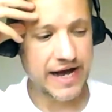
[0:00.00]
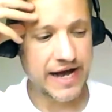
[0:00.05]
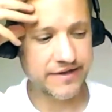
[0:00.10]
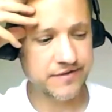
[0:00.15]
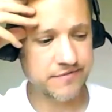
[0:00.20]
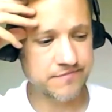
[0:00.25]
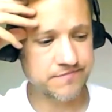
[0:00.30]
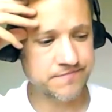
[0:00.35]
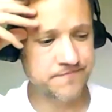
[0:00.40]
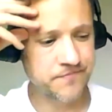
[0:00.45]

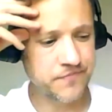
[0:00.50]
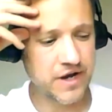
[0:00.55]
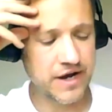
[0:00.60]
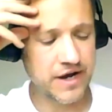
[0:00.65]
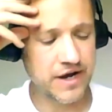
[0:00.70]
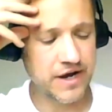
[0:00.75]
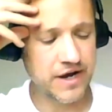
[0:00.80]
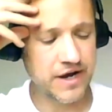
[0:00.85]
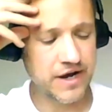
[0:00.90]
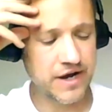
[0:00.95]
And
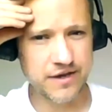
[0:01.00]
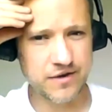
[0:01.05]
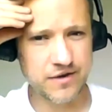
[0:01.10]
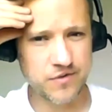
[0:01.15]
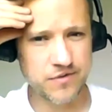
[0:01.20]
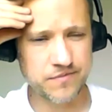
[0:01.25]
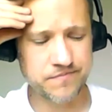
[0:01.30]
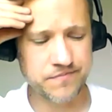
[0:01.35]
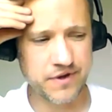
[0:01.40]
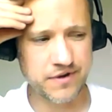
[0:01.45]
I
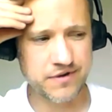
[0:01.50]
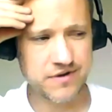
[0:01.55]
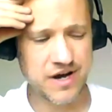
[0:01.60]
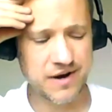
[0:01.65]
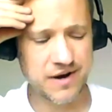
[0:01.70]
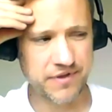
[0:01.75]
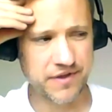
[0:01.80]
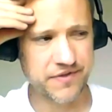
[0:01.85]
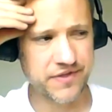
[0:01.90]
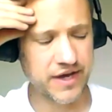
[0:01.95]
think a
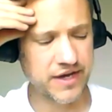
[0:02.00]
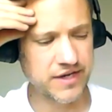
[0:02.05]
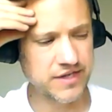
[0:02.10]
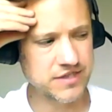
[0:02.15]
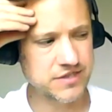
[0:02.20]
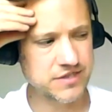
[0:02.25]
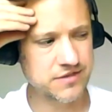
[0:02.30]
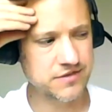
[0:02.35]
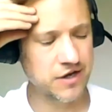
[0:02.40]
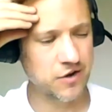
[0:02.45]
couple of
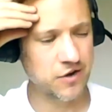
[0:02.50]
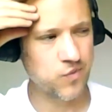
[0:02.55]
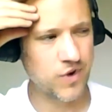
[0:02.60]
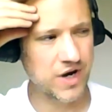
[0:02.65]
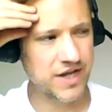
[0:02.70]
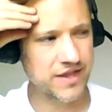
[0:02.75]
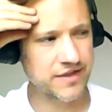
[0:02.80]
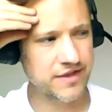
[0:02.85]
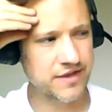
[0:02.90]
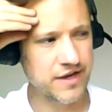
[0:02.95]
things.
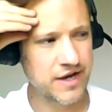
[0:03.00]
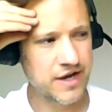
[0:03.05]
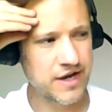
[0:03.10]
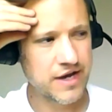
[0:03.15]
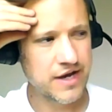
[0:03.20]
One,